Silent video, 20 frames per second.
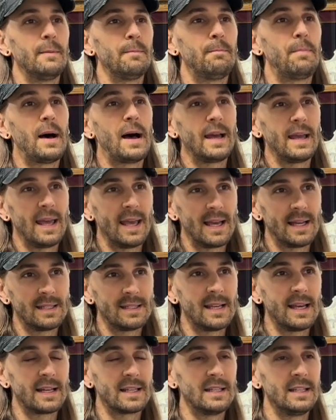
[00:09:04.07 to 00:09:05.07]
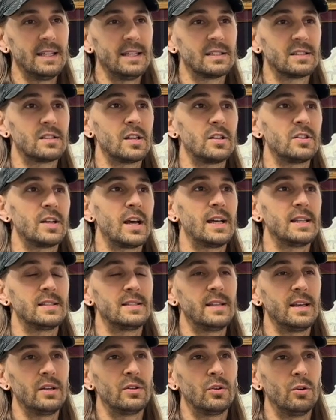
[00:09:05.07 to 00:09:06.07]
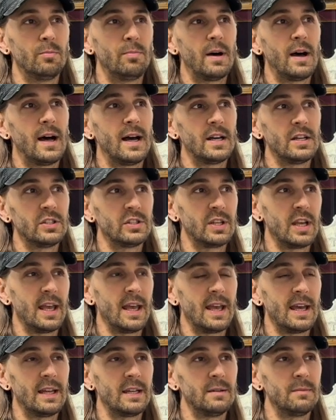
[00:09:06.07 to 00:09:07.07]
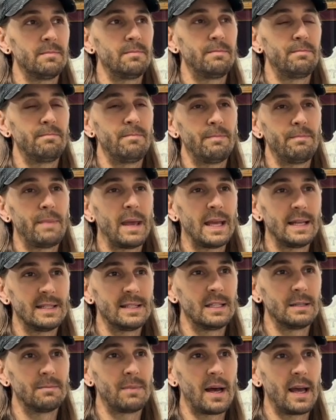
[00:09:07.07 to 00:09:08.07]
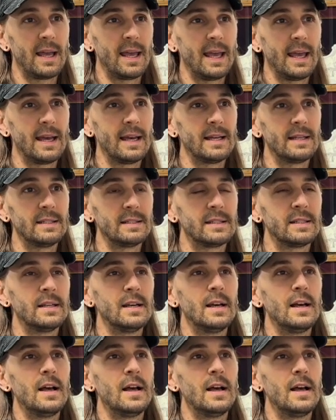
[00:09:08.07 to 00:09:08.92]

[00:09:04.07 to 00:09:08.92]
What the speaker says: by hand techniques, such as decoupage and painting by hand,